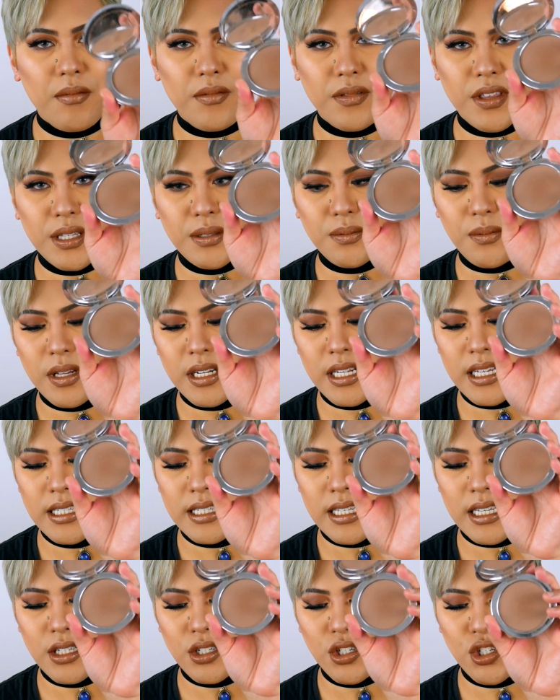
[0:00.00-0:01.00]
This one
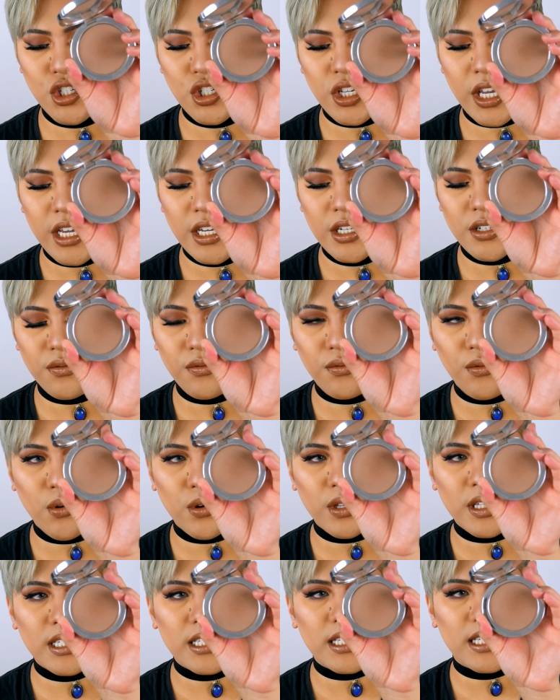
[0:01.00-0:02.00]
is in shade
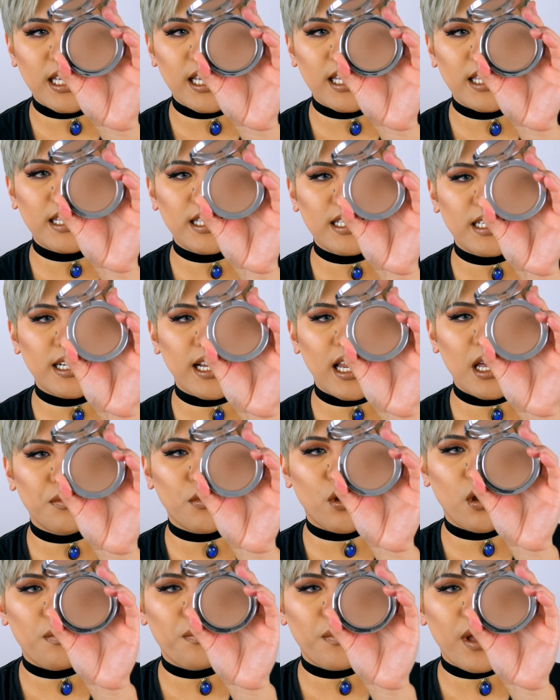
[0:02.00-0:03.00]
4. This is the
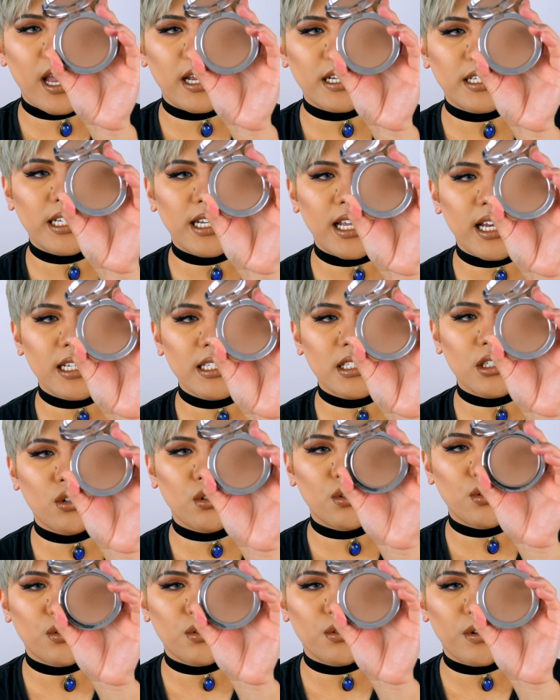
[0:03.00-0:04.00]
Instaglam Compact Deluxe
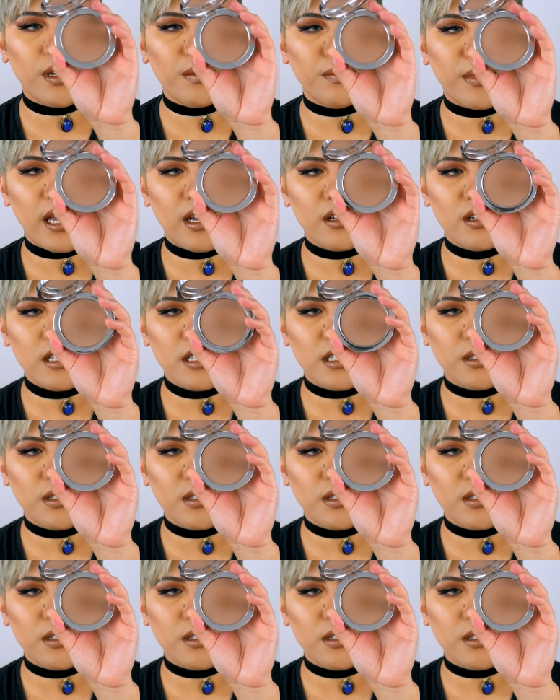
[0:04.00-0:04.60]
Contouring Powder.